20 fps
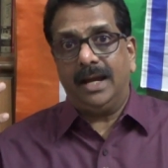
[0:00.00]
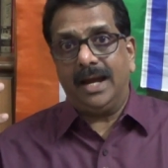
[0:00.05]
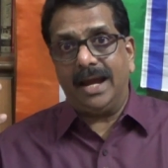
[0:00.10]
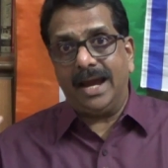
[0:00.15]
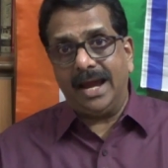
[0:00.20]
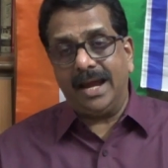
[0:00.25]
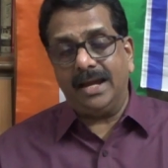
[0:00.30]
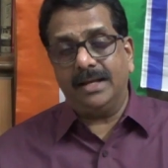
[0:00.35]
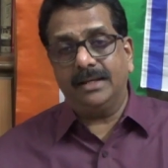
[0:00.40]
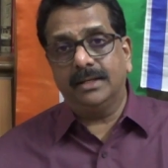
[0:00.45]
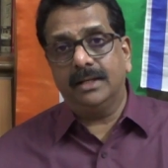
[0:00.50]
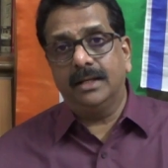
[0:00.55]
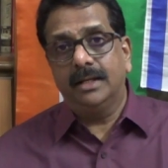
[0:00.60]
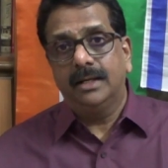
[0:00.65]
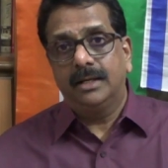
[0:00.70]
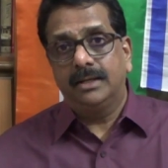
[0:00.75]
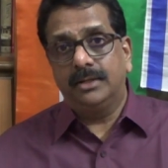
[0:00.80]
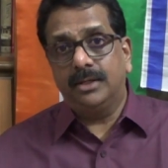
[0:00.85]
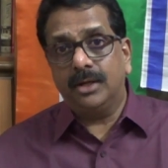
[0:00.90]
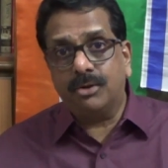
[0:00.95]
and
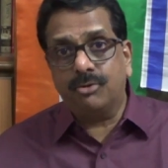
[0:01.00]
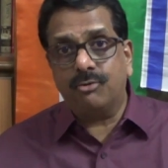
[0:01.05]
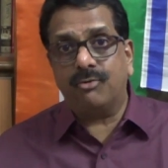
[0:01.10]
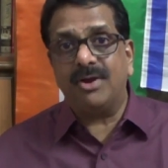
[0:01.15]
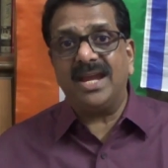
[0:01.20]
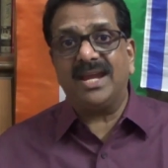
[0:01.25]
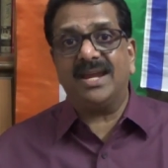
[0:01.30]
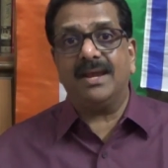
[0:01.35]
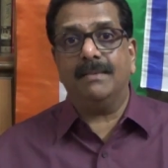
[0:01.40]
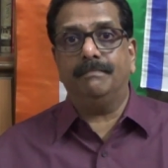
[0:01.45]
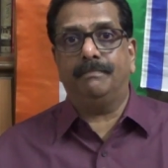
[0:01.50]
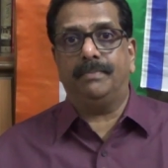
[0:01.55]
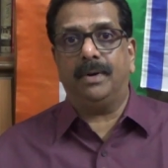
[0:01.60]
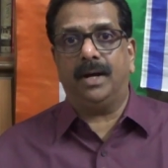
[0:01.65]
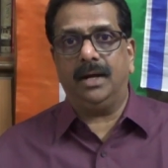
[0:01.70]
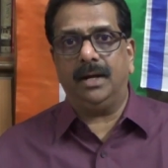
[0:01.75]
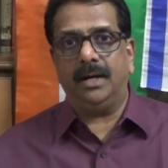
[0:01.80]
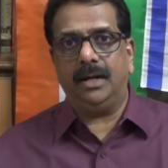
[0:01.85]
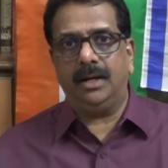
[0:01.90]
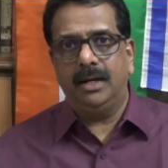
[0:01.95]
the Greek
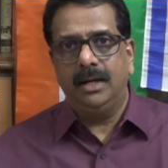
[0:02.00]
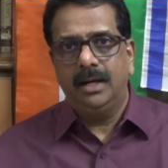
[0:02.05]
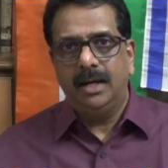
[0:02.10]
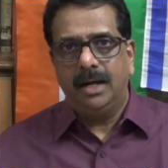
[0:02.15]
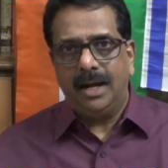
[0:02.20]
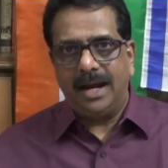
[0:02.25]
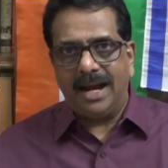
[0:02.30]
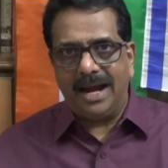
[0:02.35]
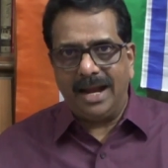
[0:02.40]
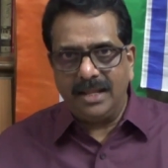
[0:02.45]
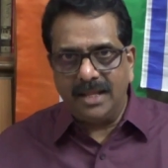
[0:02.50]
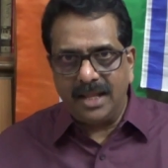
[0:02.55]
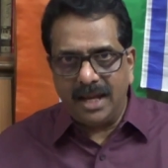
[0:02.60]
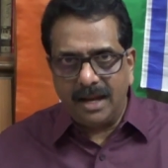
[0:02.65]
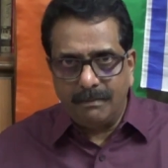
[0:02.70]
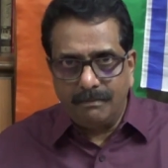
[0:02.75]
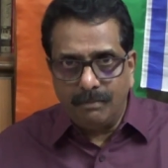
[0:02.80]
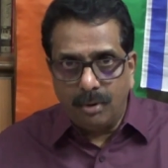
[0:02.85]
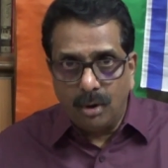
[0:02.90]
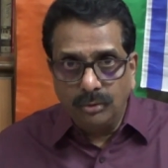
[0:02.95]
Empire, and they
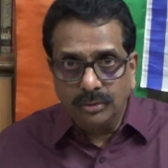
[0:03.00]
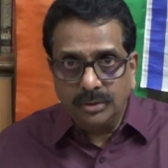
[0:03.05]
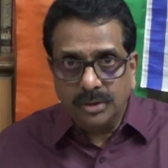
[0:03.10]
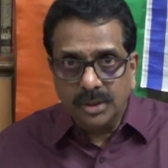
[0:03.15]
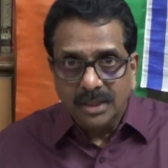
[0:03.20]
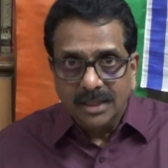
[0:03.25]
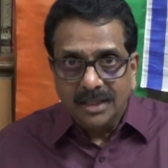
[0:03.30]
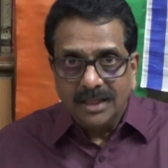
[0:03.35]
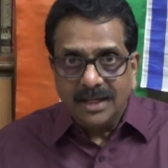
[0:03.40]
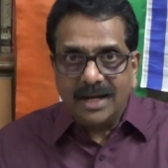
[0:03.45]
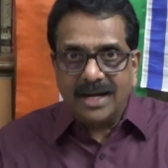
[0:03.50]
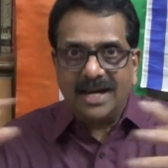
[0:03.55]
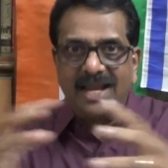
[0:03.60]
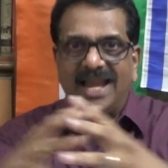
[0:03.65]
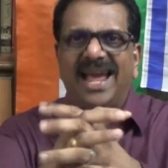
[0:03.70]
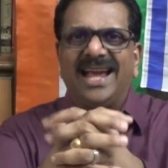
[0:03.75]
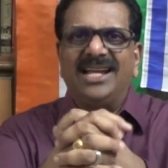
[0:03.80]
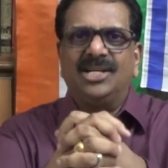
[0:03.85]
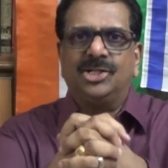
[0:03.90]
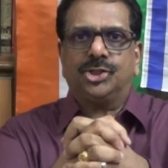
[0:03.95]
both
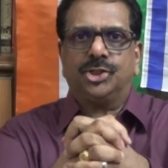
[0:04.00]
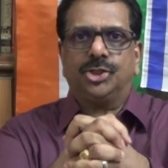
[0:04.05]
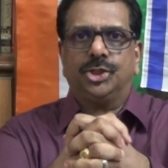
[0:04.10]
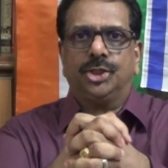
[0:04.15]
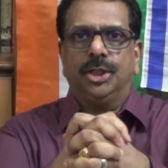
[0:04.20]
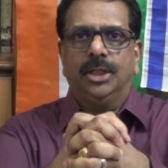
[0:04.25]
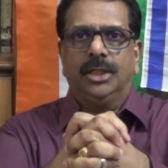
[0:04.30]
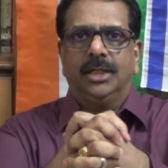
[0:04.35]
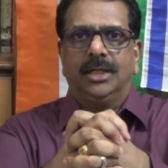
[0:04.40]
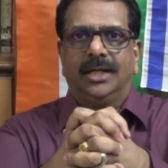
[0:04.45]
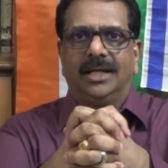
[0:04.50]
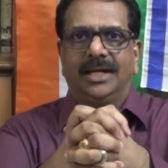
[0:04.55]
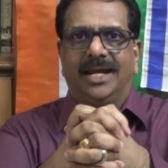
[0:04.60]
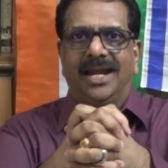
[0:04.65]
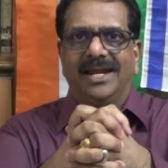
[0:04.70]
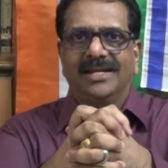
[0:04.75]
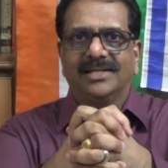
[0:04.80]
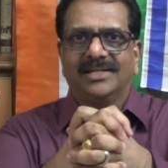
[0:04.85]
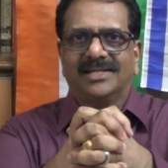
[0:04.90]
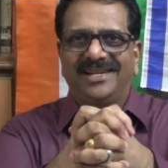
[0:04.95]
clash
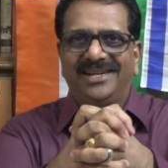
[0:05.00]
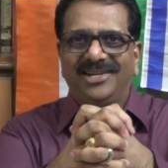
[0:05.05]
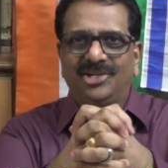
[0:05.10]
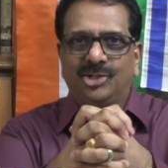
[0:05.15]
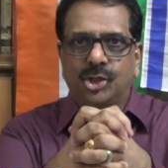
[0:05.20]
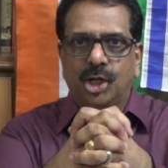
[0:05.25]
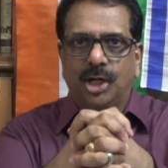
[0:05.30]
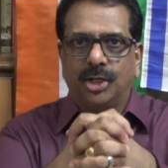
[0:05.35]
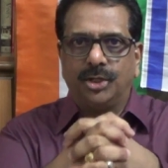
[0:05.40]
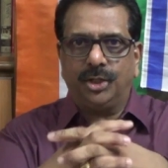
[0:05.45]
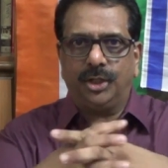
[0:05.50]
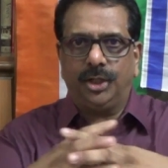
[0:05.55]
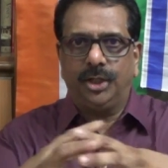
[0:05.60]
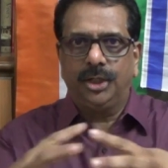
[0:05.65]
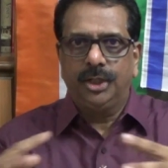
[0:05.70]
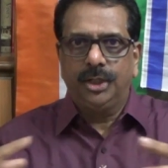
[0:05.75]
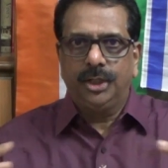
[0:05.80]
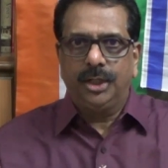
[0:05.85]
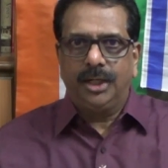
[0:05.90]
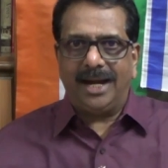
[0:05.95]
against each other,
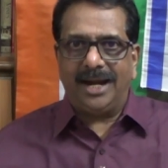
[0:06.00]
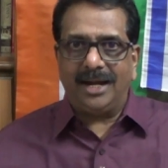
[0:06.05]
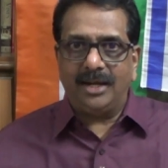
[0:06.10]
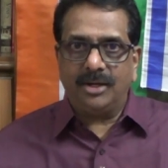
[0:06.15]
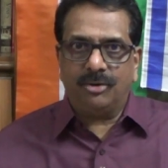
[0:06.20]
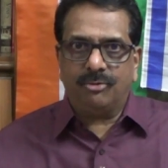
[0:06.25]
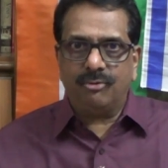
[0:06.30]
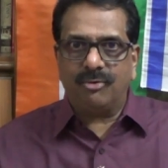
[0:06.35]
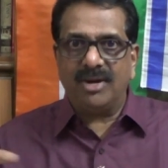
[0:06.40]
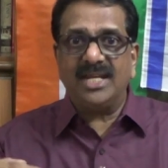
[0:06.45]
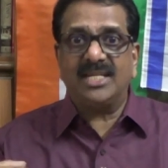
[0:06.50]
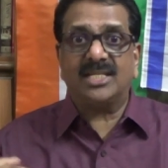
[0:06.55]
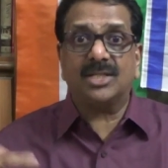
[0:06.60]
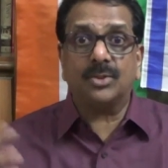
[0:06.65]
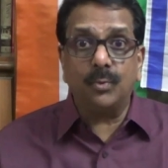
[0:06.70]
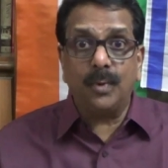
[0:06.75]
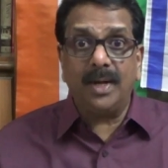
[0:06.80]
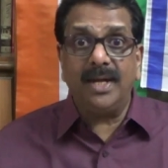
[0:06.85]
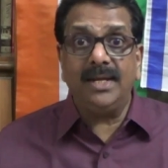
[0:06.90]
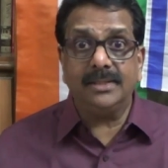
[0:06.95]
and Greece
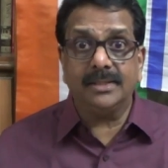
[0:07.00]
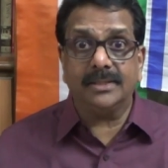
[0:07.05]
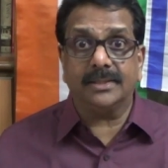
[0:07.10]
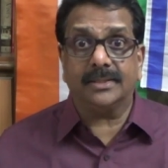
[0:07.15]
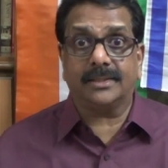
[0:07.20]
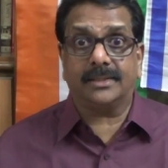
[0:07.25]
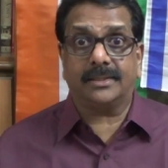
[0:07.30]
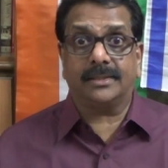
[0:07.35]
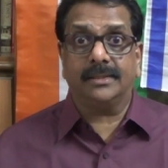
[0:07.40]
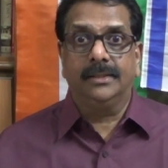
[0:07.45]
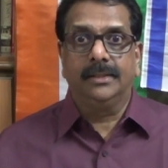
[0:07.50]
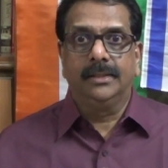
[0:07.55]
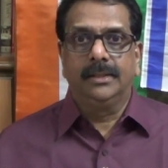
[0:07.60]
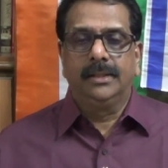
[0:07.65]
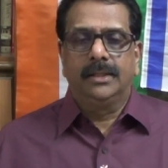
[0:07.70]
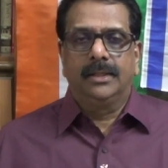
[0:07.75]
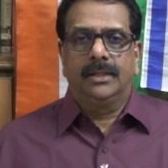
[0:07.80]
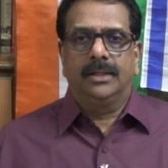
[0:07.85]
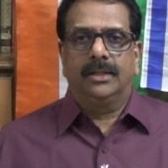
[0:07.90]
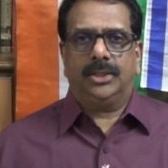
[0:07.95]
wins.
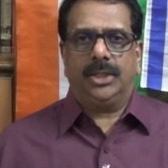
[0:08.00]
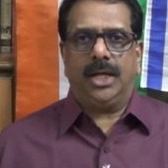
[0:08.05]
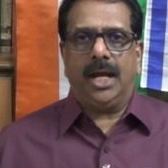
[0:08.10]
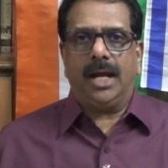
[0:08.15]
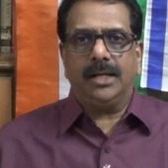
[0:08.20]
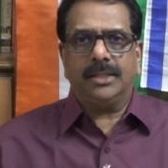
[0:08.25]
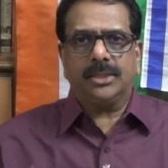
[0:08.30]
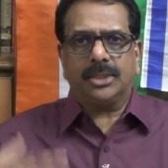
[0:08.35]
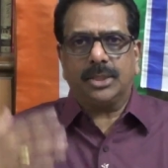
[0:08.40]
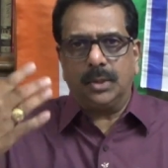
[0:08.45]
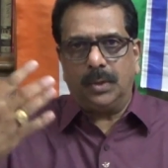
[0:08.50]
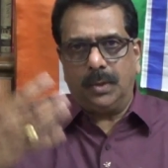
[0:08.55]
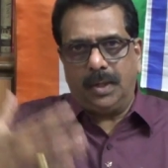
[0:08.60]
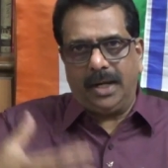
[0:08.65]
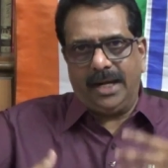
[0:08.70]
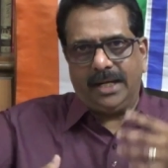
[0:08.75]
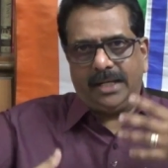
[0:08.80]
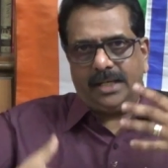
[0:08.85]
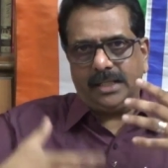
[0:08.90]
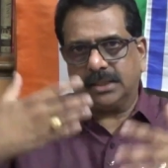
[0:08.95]
Yeah, so
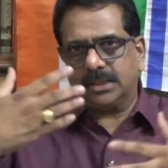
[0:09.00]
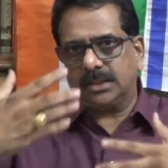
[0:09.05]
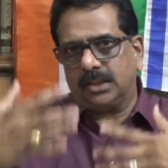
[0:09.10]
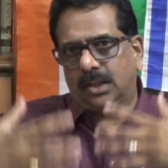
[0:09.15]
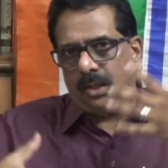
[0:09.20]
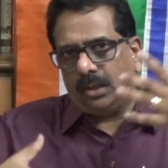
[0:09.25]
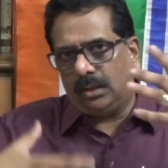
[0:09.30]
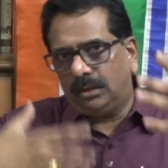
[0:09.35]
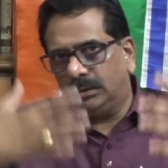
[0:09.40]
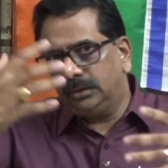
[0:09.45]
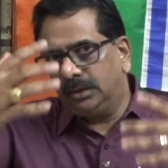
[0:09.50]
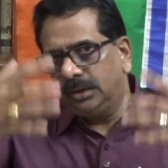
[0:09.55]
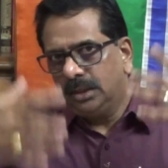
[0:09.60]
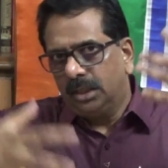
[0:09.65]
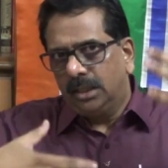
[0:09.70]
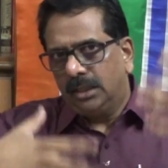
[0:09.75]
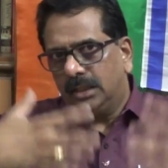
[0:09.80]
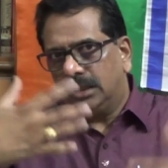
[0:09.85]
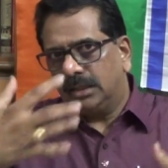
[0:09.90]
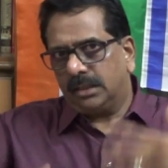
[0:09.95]
it is all
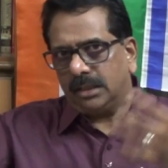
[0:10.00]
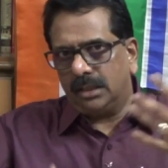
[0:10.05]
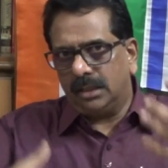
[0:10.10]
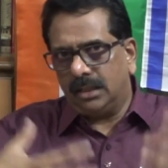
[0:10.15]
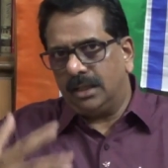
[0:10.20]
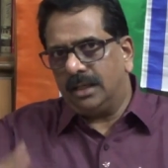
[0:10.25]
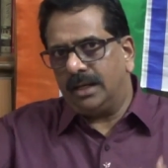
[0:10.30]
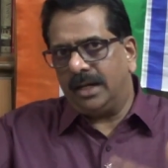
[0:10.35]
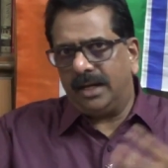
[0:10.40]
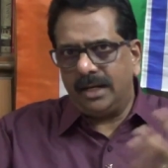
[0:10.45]
the